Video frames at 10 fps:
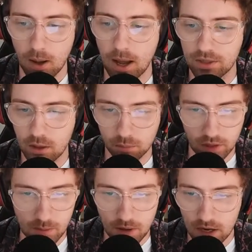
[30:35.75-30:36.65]
and then
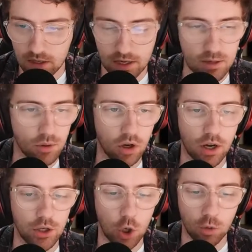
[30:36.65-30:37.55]
play Pena in
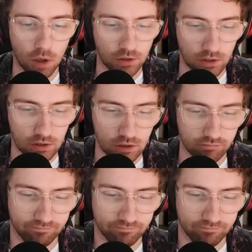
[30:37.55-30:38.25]
behind Noah Botic.